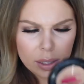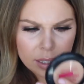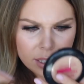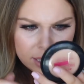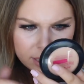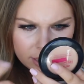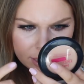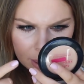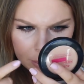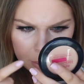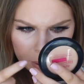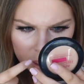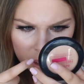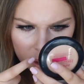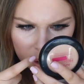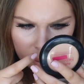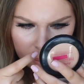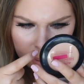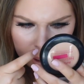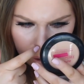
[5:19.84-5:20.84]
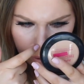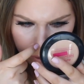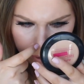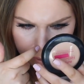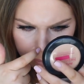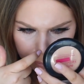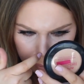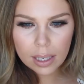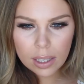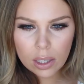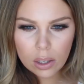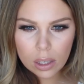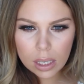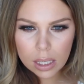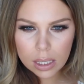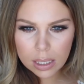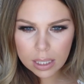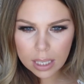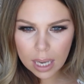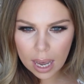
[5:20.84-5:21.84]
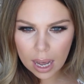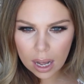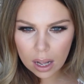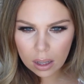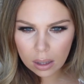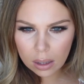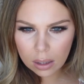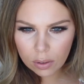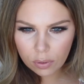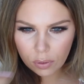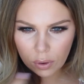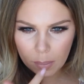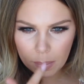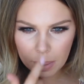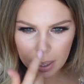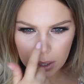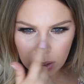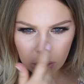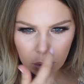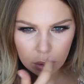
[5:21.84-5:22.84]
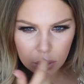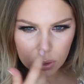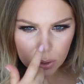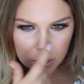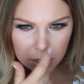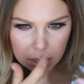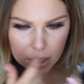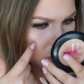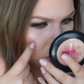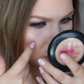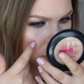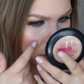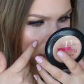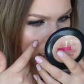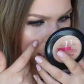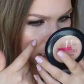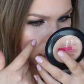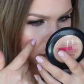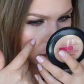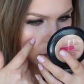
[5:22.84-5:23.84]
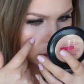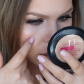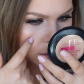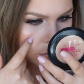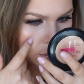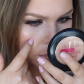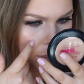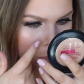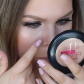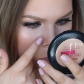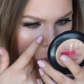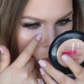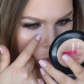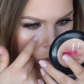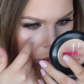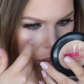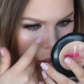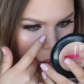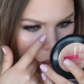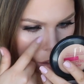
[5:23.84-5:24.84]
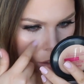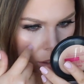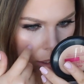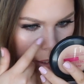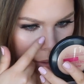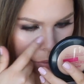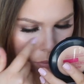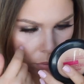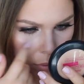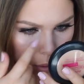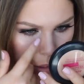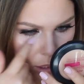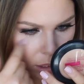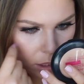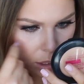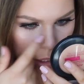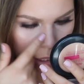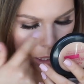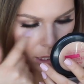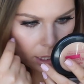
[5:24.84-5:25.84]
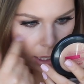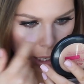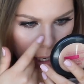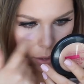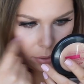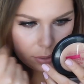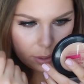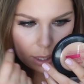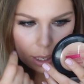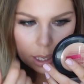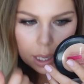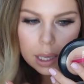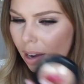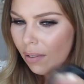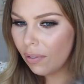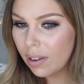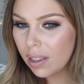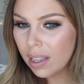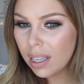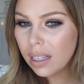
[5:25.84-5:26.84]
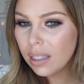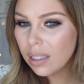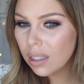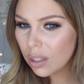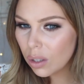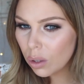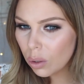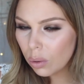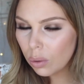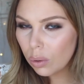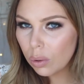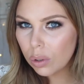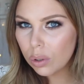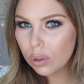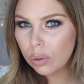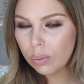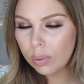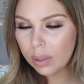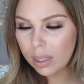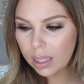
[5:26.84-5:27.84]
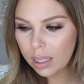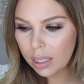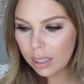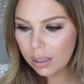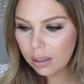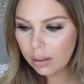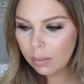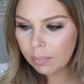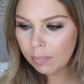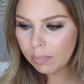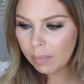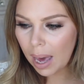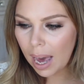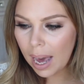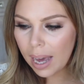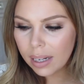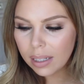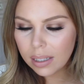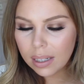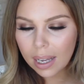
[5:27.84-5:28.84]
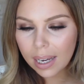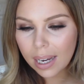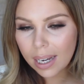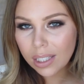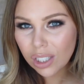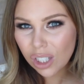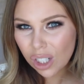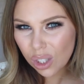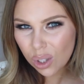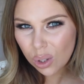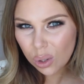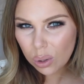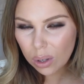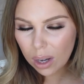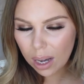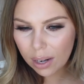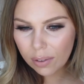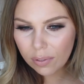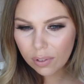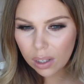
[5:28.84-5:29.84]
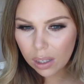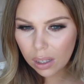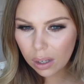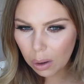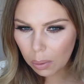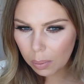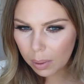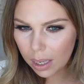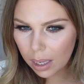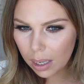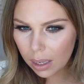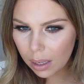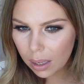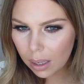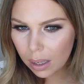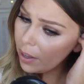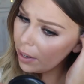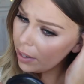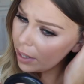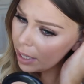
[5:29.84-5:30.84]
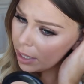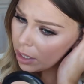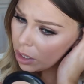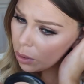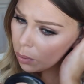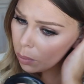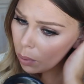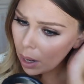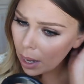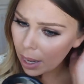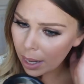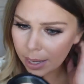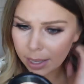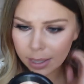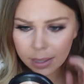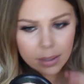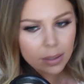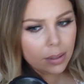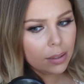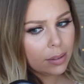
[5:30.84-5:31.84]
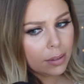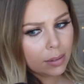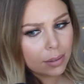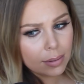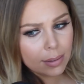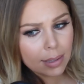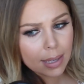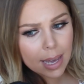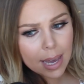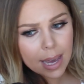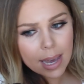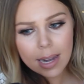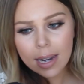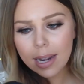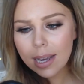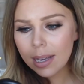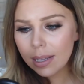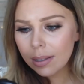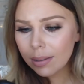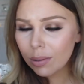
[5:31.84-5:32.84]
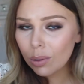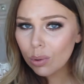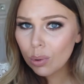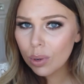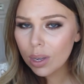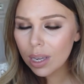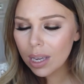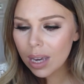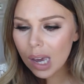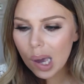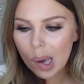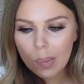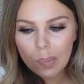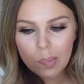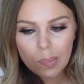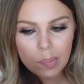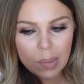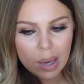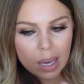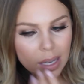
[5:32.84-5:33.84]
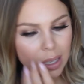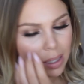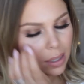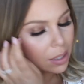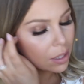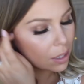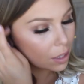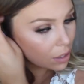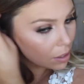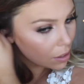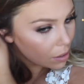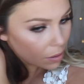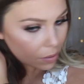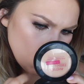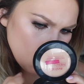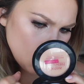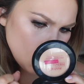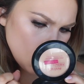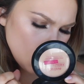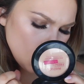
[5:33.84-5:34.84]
it's separated on my nose. Like, you can tell from my nose. Looks like my pores are just, like, really sticking out there. Everything still looks really matte. Like, I just look kind of glowy. Foundation-wise, it is looking amazing.